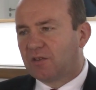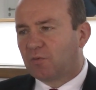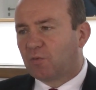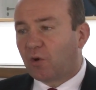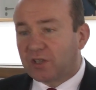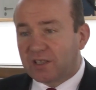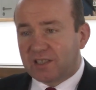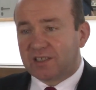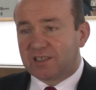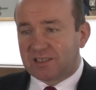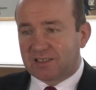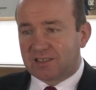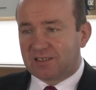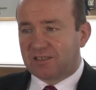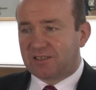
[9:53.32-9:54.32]
What it
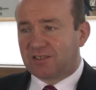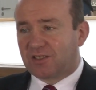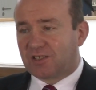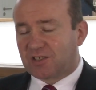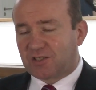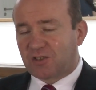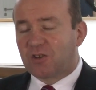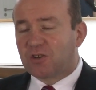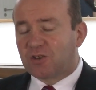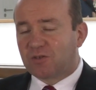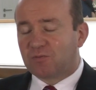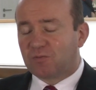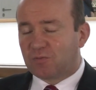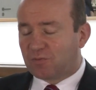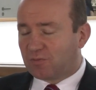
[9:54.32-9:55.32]
is to
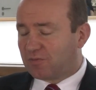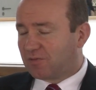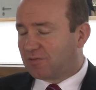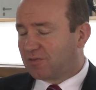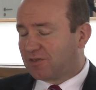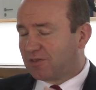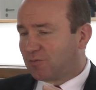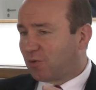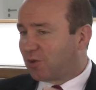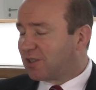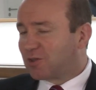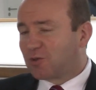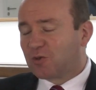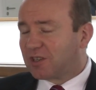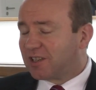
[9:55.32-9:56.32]
discern what
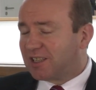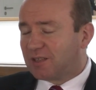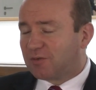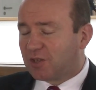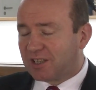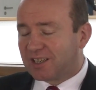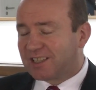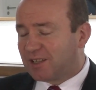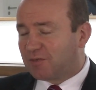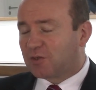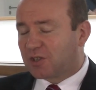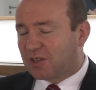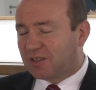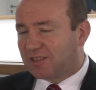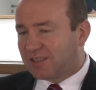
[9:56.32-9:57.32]
is good and evil in a
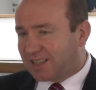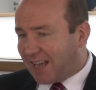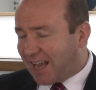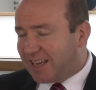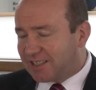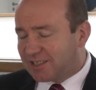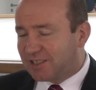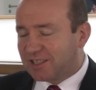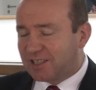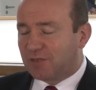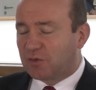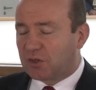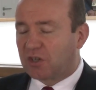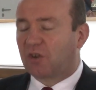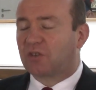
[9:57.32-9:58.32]
given case, in a
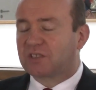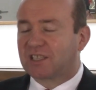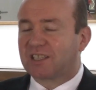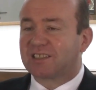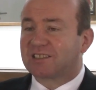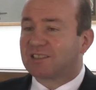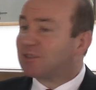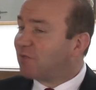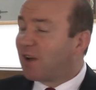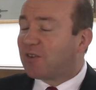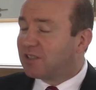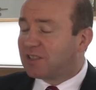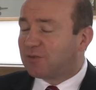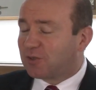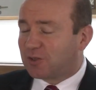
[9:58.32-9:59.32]
given context, is
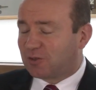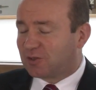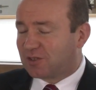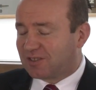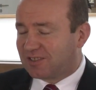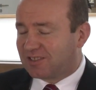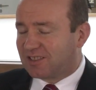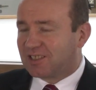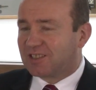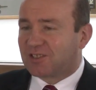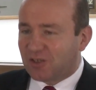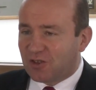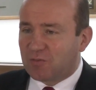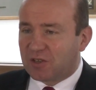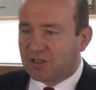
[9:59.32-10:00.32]
very difficult to
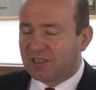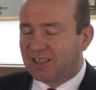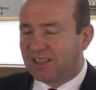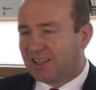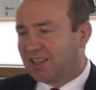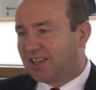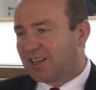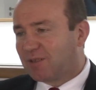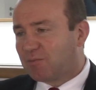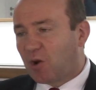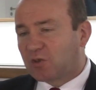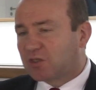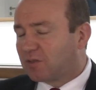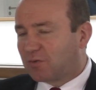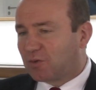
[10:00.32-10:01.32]
determine. And
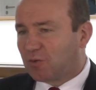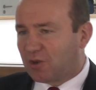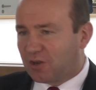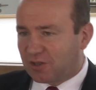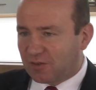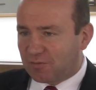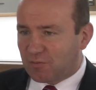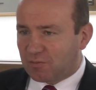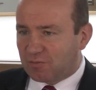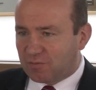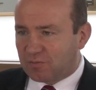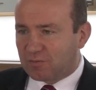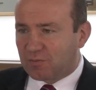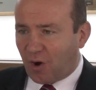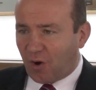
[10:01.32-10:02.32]
most of the work of
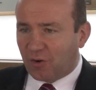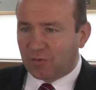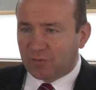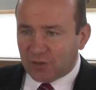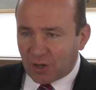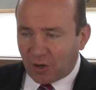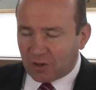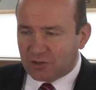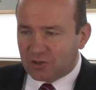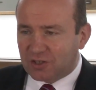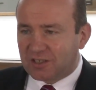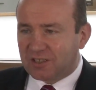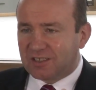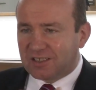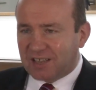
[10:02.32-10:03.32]
moral
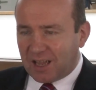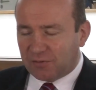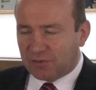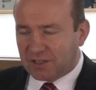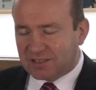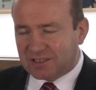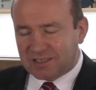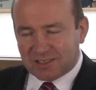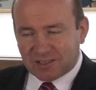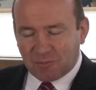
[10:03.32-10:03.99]
theology, ethics, is